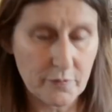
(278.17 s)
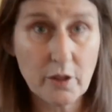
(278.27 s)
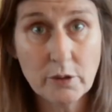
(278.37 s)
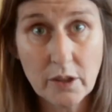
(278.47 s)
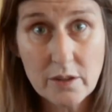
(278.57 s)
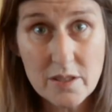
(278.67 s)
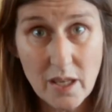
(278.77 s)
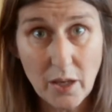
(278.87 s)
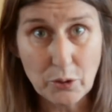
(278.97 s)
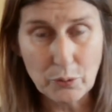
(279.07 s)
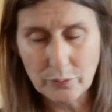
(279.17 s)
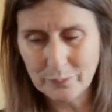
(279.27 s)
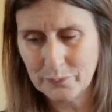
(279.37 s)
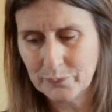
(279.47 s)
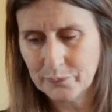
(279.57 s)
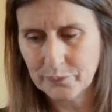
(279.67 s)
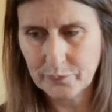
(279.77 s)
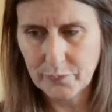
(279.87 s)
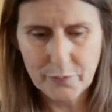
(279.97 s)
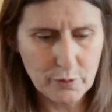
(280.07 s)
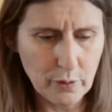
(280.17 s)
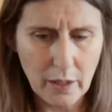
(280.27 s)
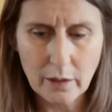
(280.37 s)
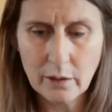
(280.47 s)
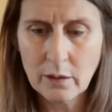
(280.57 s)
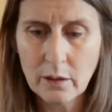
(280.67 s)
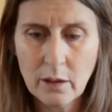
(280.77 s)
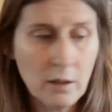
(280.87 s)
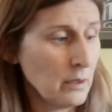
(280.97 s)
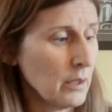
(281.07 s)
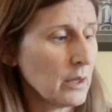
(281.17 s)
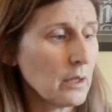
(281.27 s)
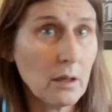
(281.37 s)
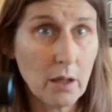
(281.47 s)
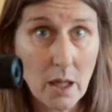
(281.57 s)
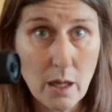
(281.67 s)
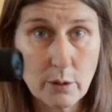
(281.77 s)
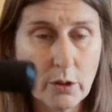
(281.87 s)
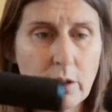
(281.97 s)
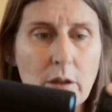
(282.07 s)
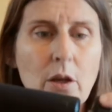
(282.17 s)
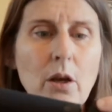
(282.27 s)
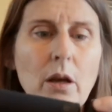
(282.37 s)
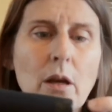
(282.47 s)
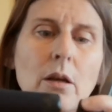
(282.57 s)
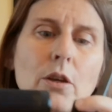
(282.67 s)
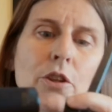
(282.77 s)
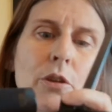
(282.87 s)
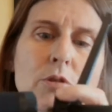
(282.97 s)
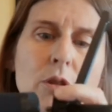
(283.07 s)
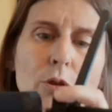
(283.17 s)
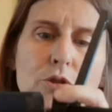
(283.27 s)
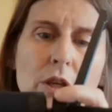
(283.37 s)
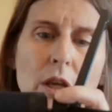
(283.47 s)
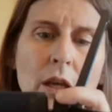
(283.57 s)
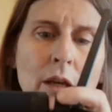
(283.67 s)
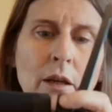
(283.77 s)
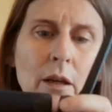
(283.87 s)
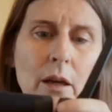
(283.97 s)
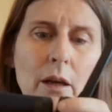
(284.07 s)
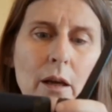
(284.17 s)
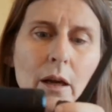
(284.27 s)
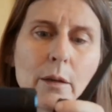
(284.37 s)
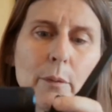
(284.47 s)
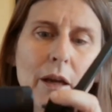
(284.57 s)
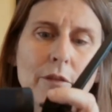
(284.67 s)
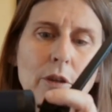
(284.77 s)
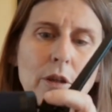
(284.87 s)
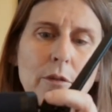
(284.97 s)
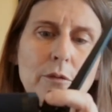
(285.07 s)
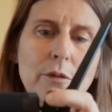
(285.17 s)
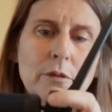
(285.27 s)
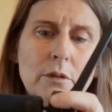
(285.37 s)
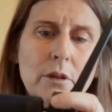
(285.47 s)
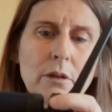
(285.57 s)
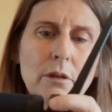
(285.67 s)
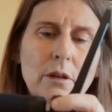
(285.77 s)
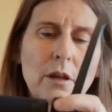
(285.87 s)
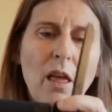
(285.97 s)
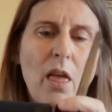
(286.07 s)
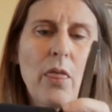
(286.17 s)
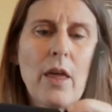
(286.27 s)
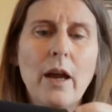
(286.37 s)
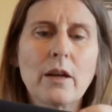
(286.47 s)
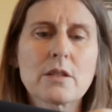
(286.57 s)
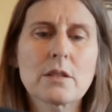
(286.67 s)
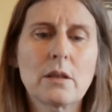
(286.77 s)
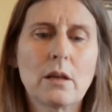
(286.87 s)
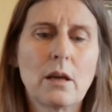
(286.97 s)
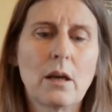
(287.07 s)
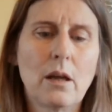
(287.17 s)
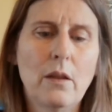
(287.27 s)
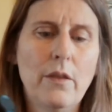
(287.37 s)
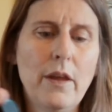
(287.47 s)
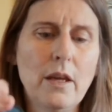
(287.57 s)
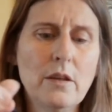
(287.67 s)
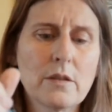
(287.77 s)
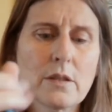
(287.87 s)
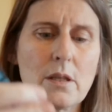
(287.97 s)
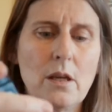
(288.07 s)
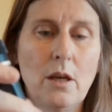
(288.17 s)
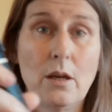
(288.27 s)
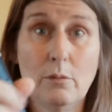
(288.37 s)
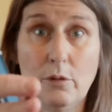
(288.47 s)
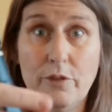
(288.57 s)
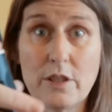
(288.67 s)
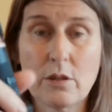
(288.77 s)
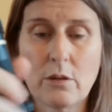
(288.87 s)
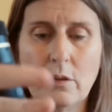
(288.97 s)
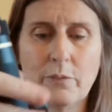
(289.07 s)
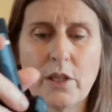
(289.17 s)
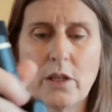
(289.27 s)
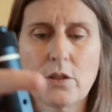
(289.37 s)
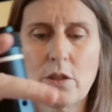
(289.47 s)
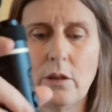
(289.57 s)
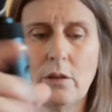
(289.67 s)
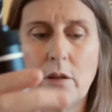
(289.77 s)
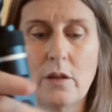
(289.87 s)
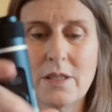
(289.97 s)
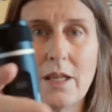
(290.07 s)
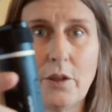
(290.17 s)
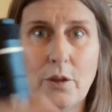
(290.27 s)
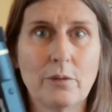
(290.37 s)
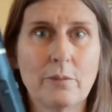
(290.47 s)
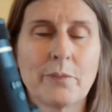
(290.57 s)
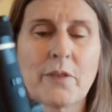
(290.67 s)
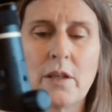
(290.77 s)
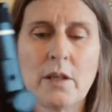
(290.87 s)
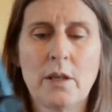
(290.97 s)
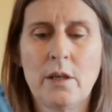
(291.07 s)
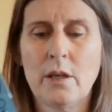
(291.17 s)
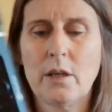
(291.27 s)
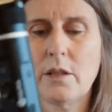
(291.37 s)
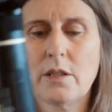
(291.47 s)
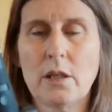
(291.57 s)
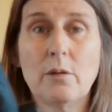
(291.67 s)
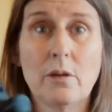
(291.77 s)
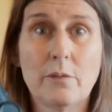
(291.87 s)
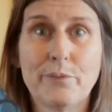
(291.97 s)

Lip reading: owning the Feiyu Crane, I'm going to use logic here, and I'm ever hopeful that this will fit on to the Feiyu. So